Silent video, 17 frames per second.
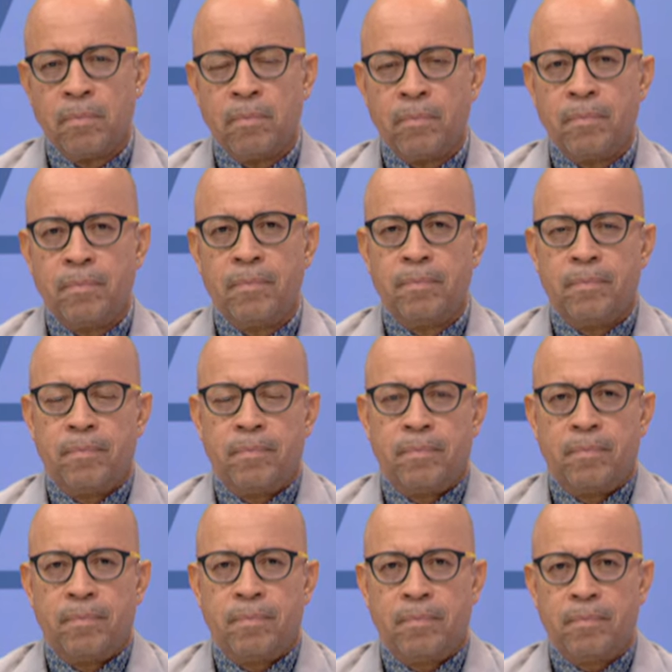
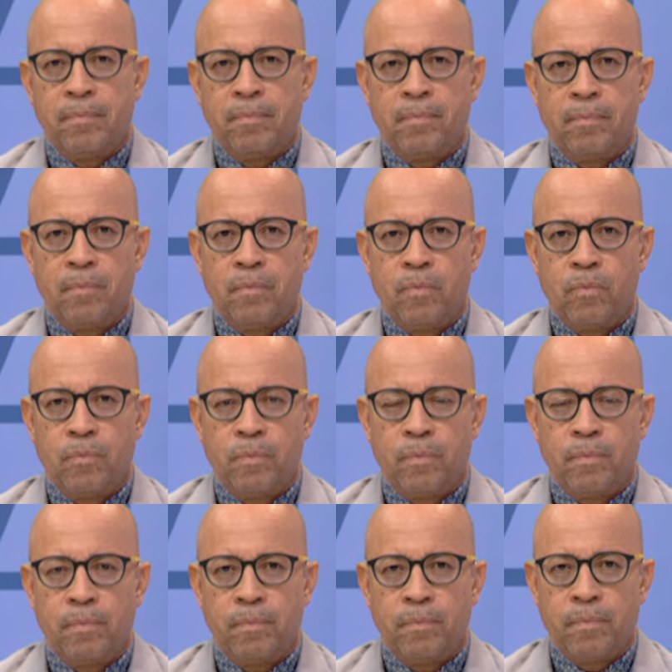
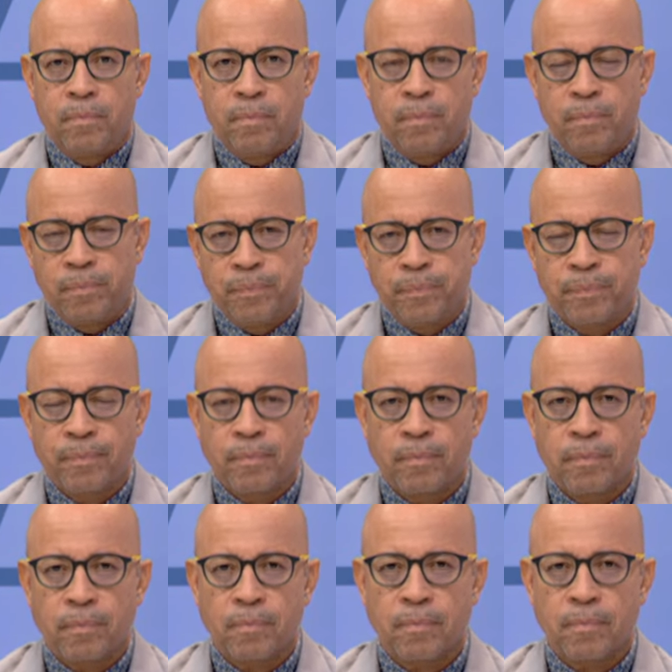
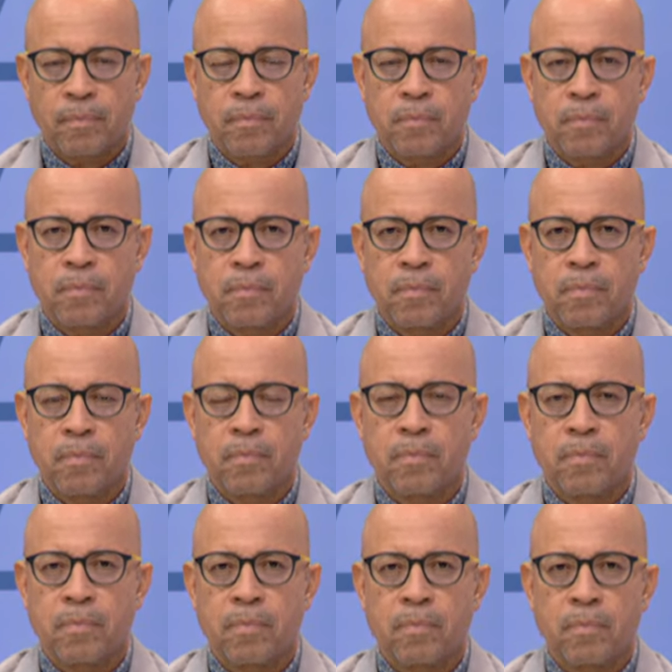
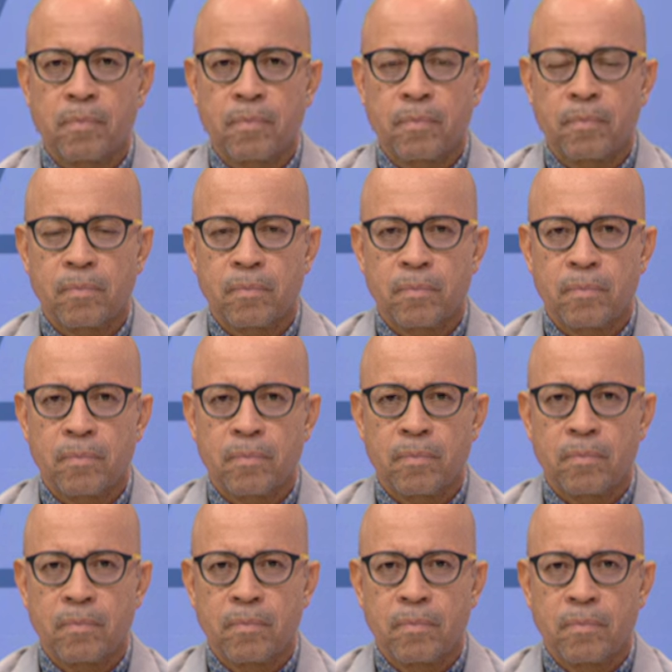
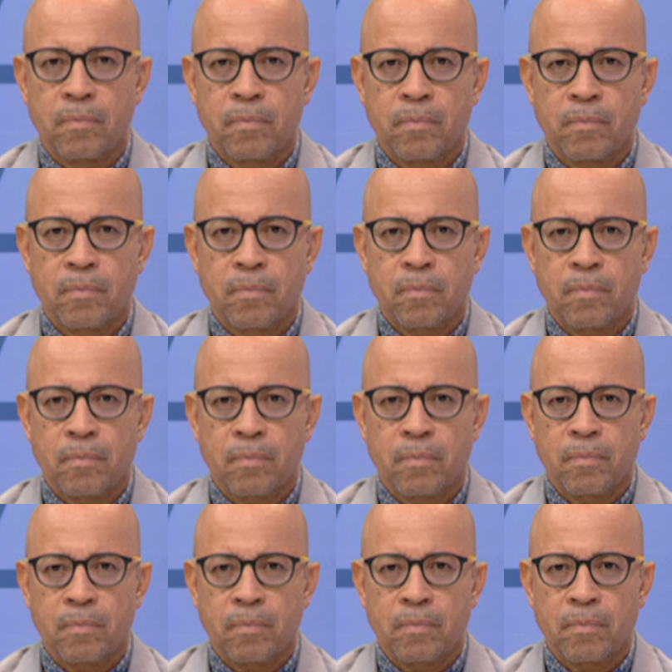
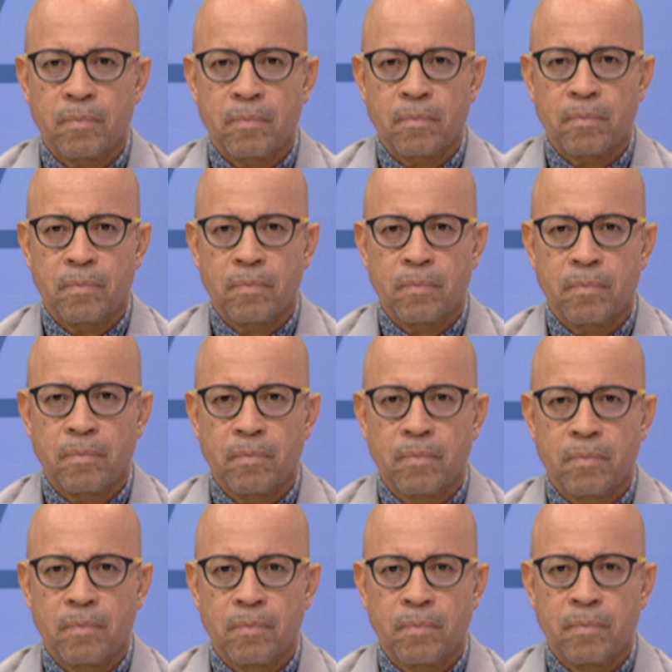
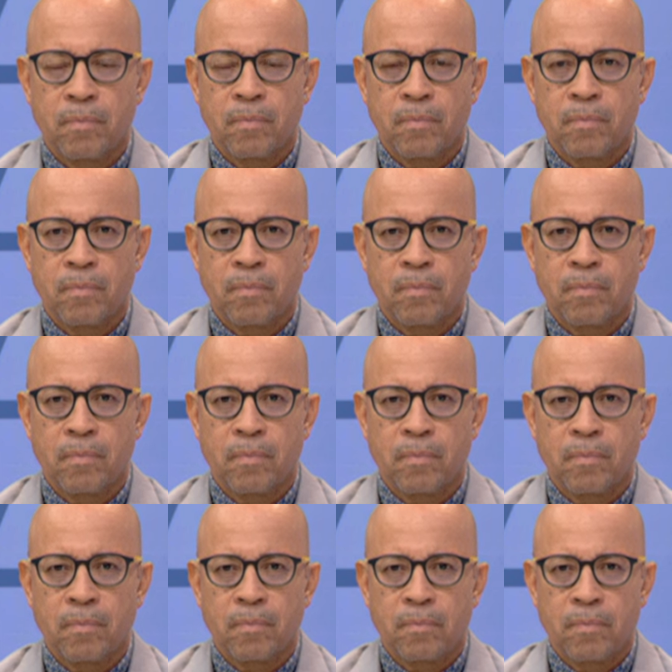
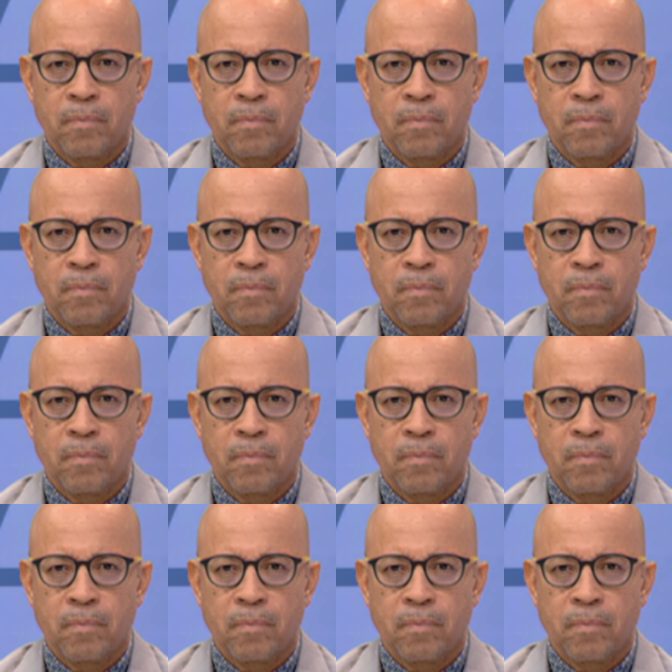No words are spoken by the person on screen.